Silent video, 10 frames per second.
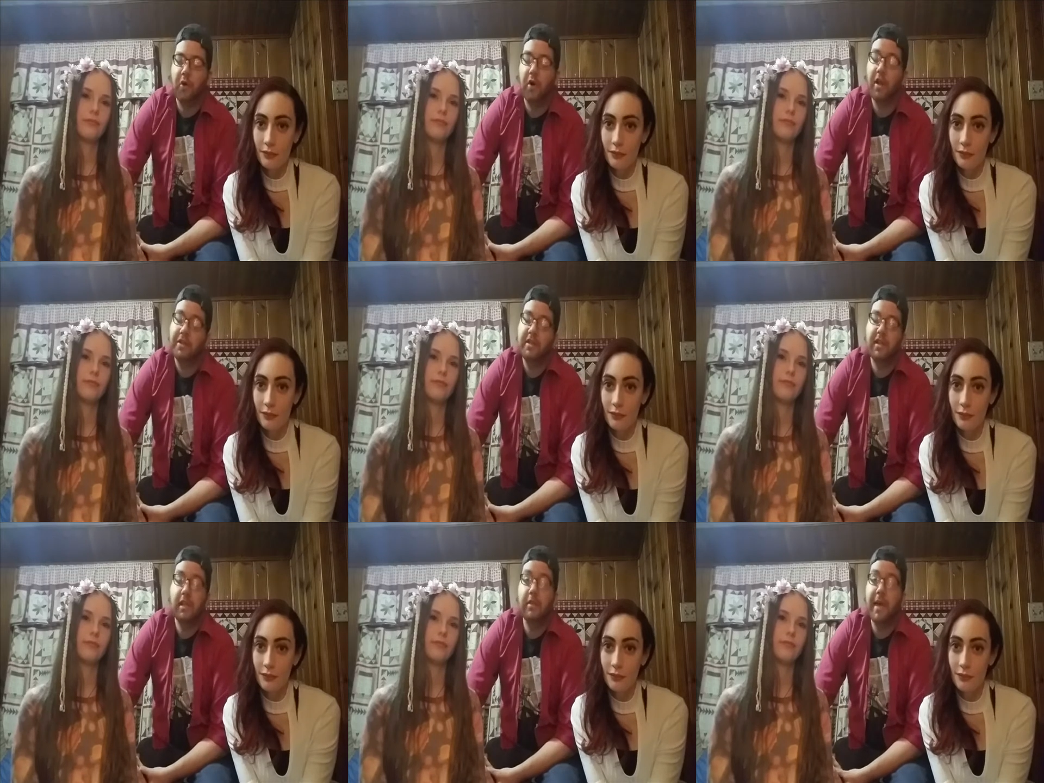Speaker 1: or
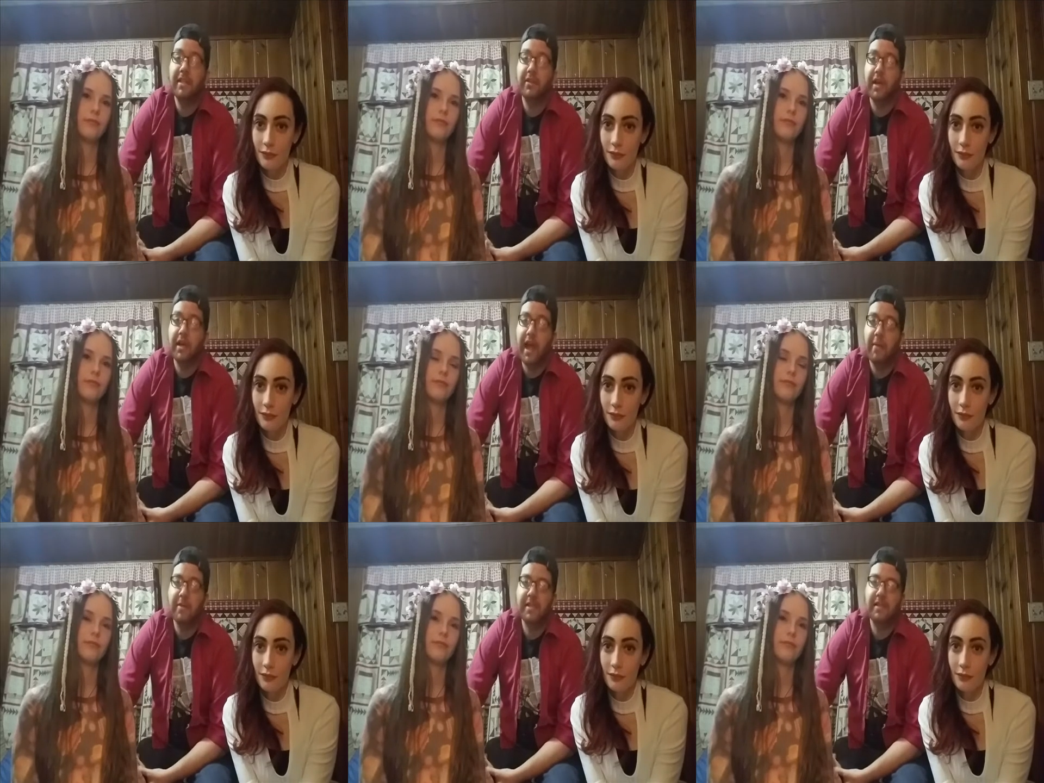alternately the masquerade
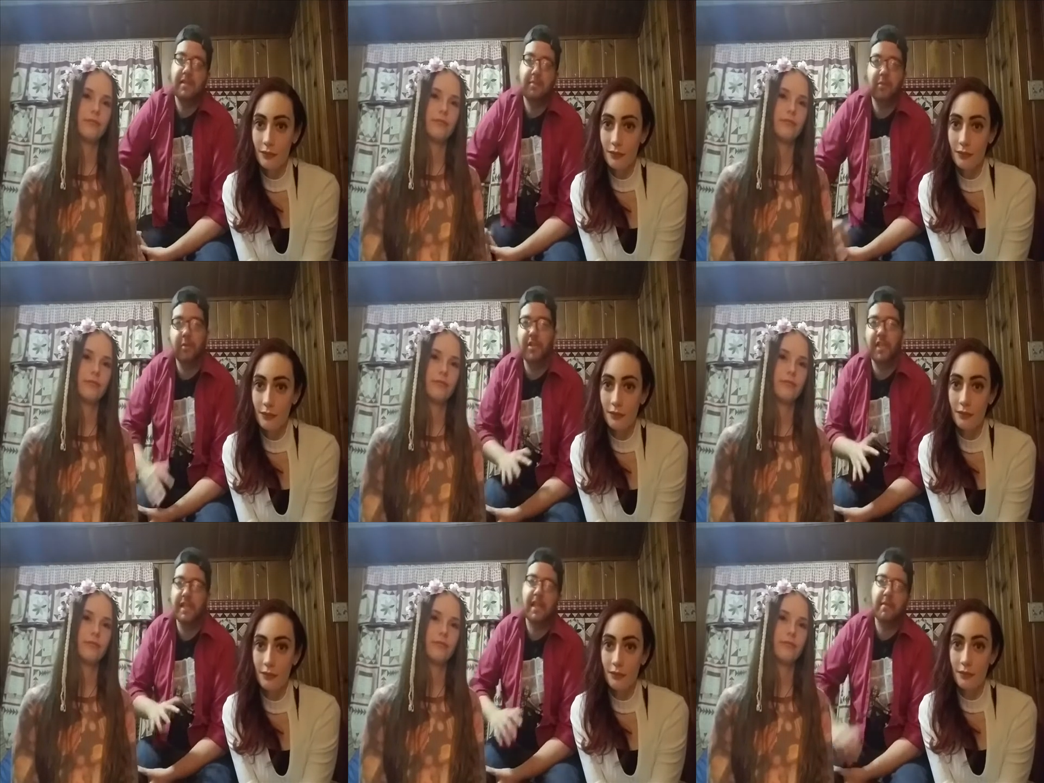happens pretty
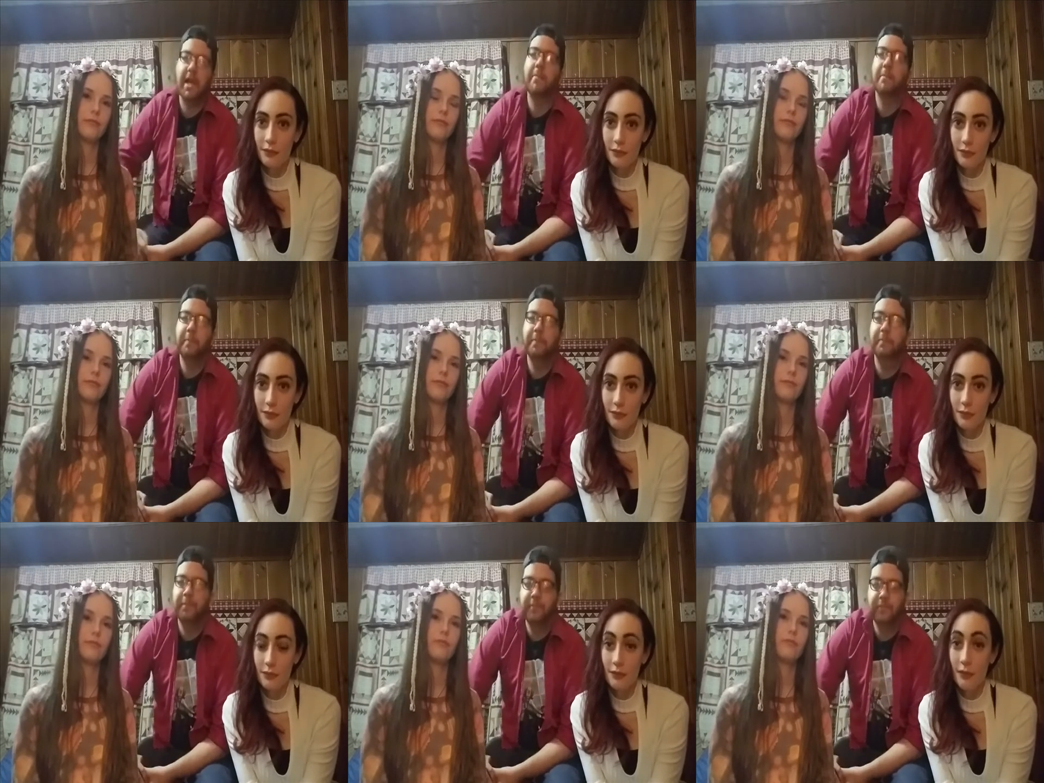much at the same time.
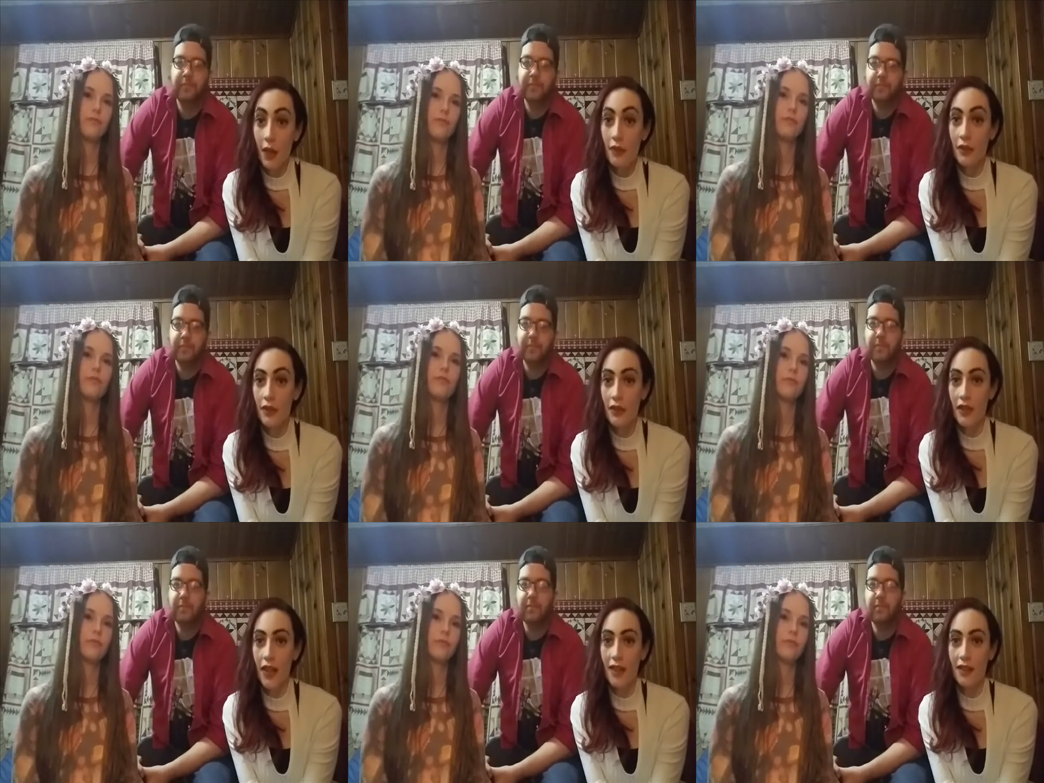
Speaker 2: Also, there's
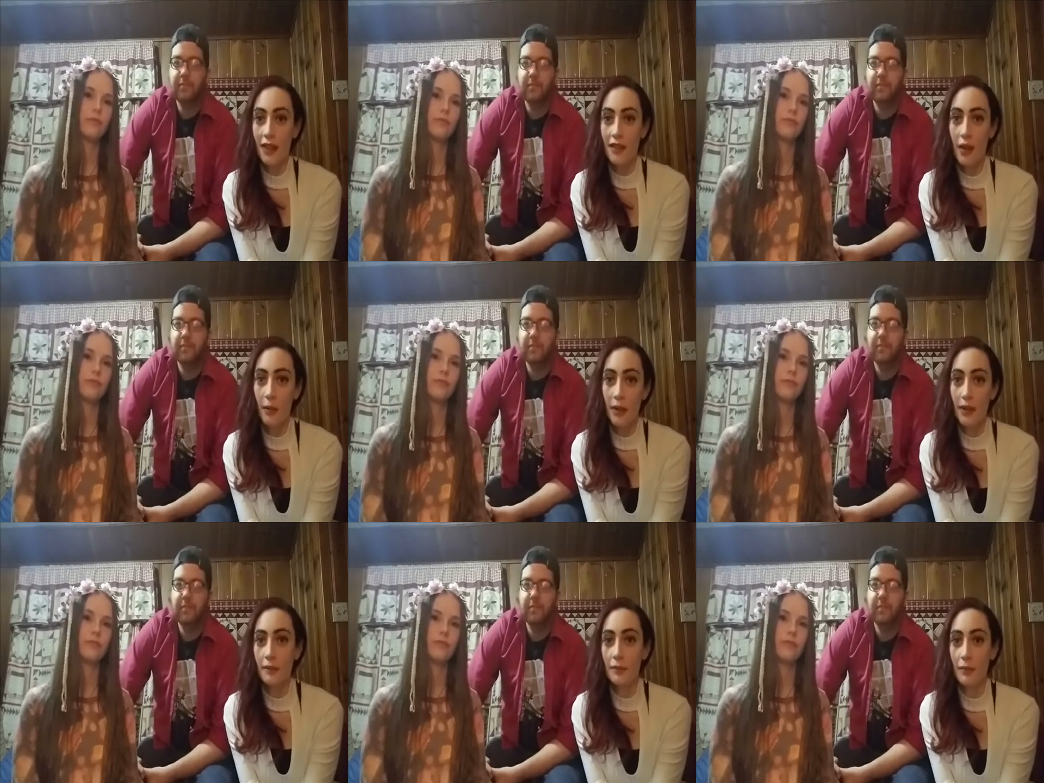the hentai
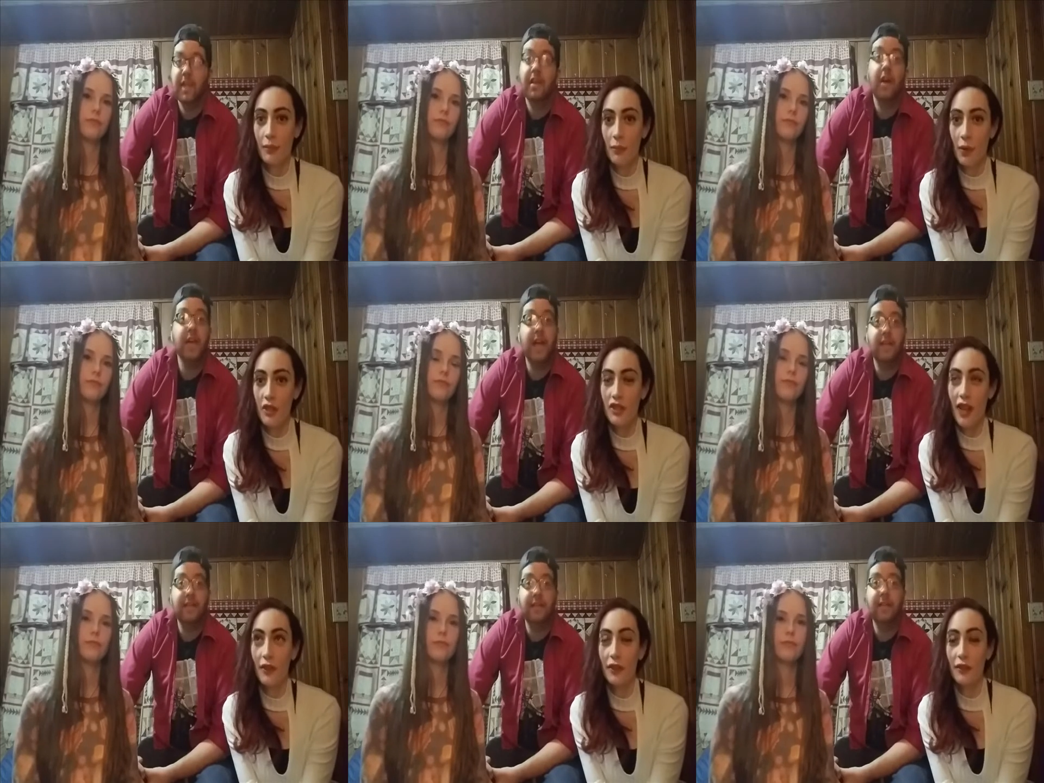dubbing. Which oh, yeah.
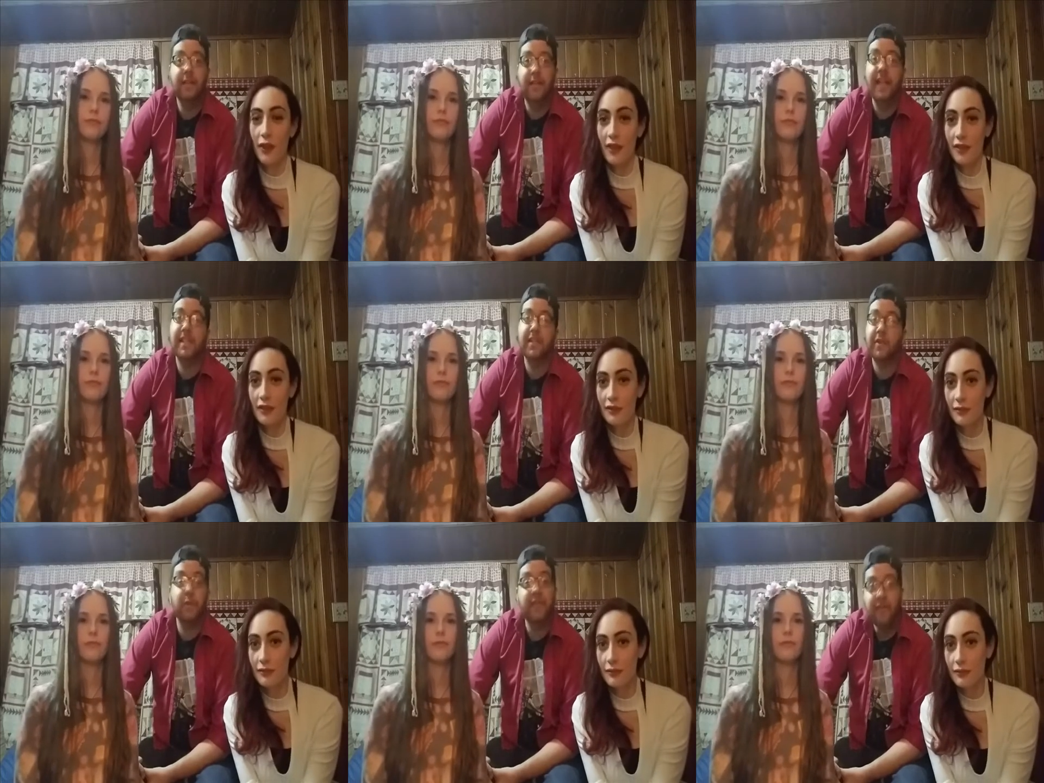sounds fun.
Speaker 1: That sounds
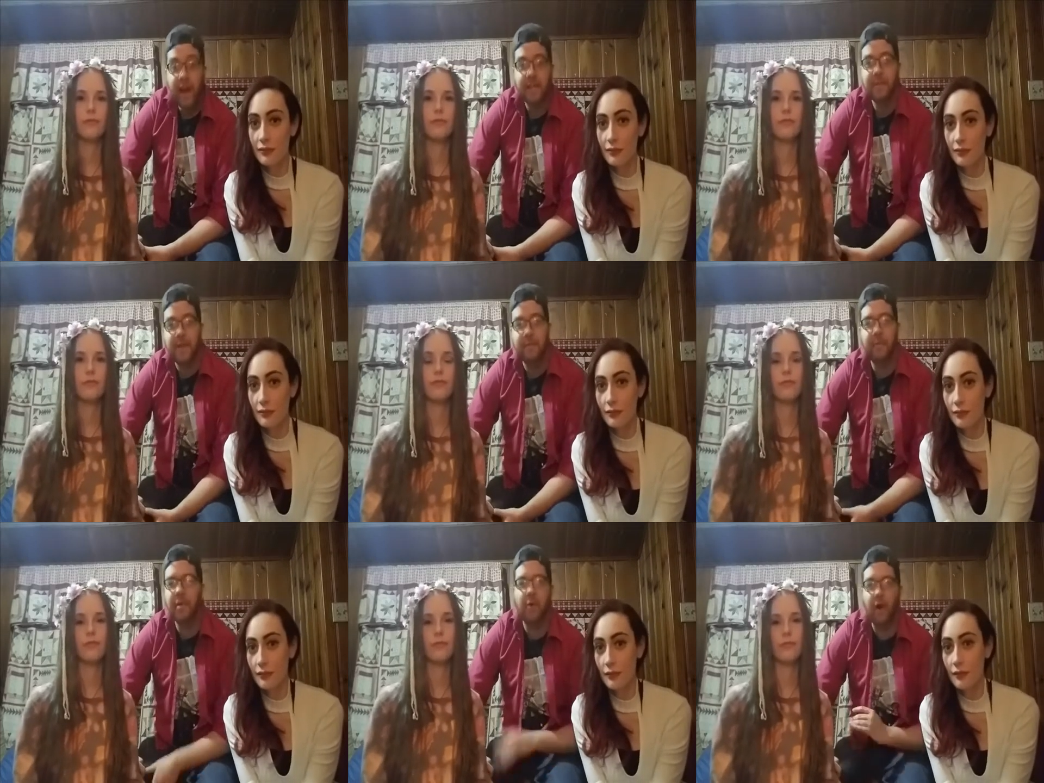fun. We've never actually been,
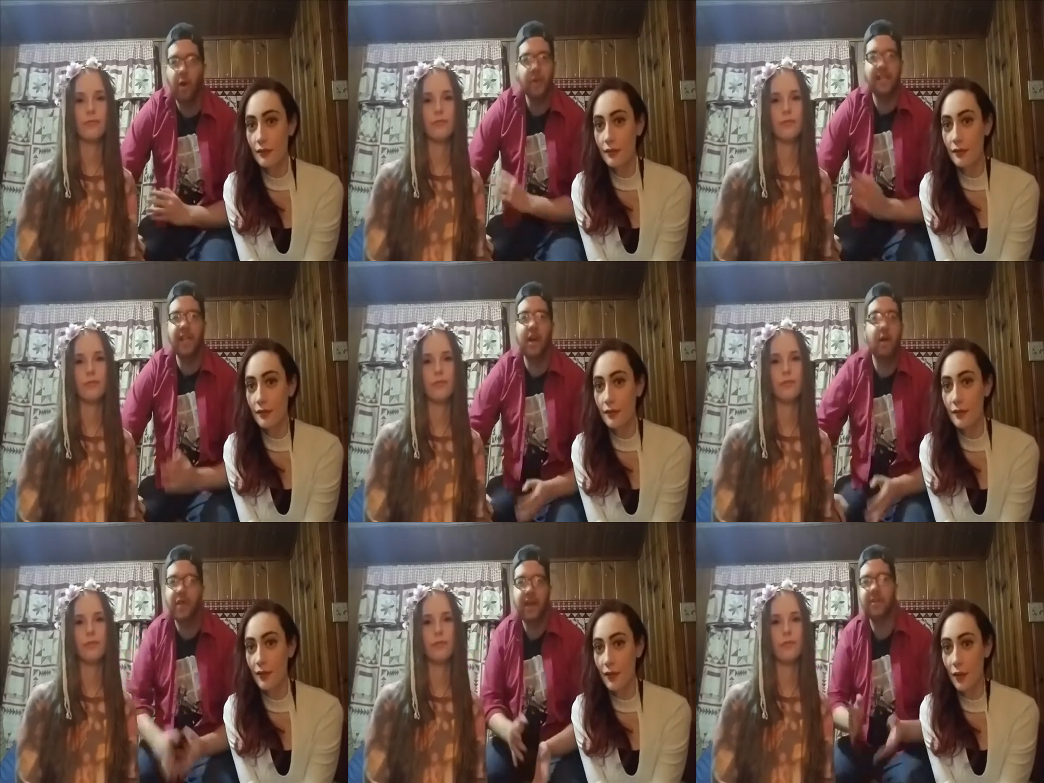but people are always saying,
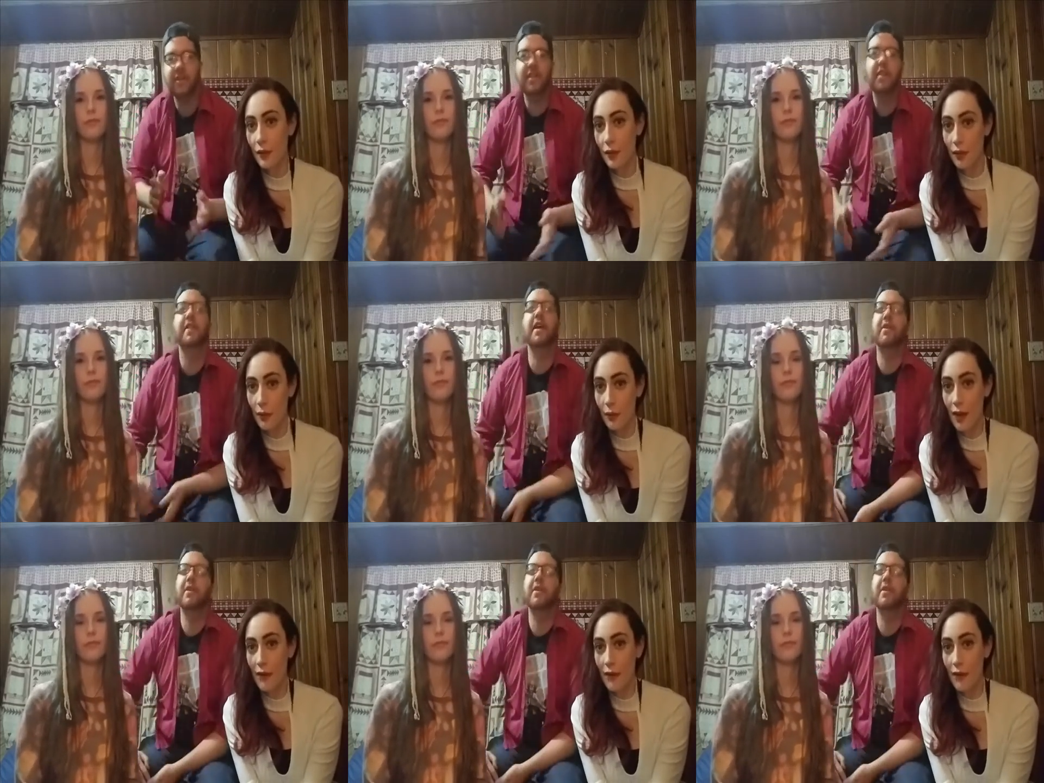oh, you, you need to go to that
Speaker 2: we